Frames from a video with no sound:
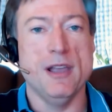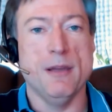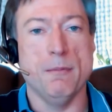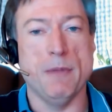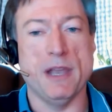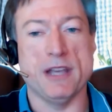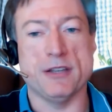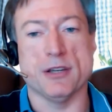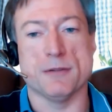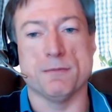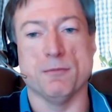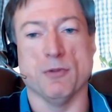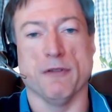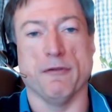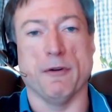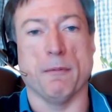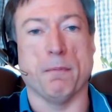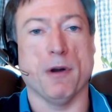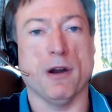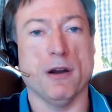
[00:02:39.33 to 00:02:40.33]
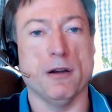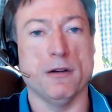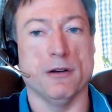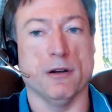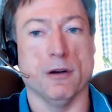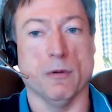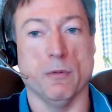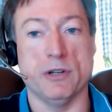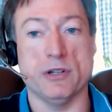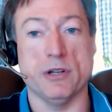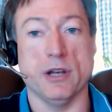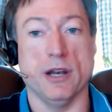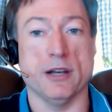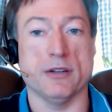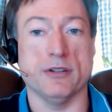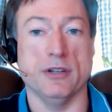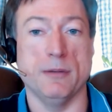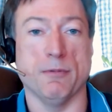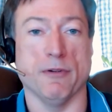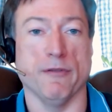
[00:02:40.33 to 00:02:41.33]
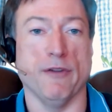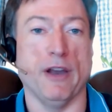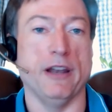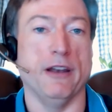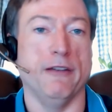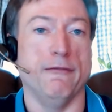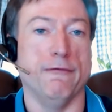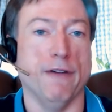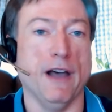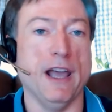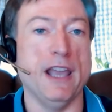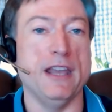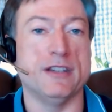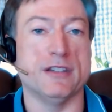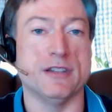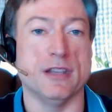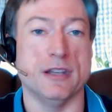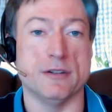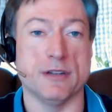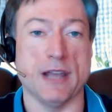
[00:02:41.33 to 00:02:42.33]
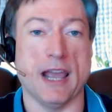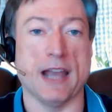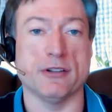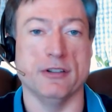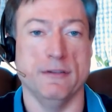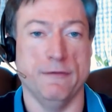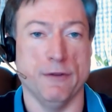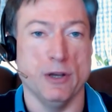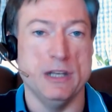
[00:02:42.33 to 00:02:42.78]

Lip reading: makes us more of a partner which can actually provide advice that's actually very